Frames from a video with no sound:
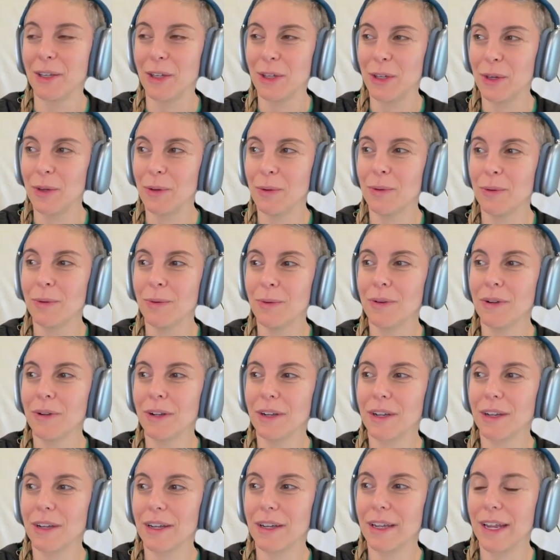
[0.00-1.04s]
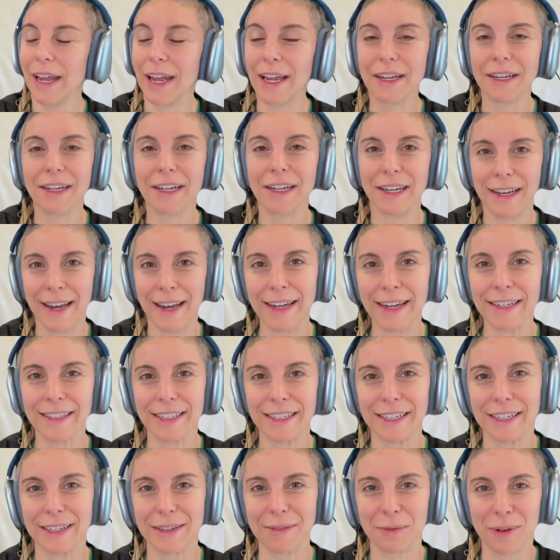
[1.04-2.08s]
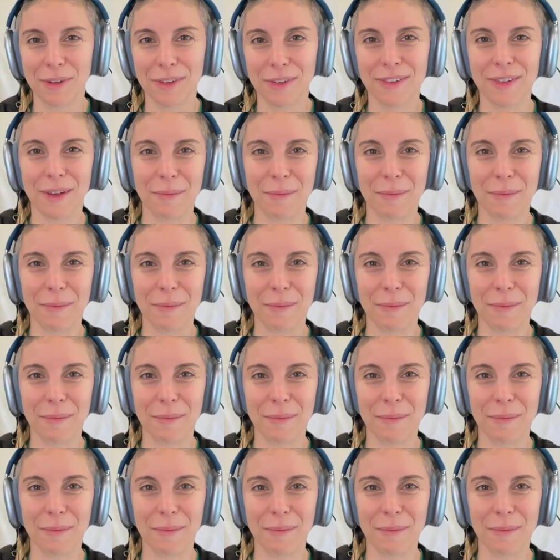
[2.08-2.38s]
you get connected with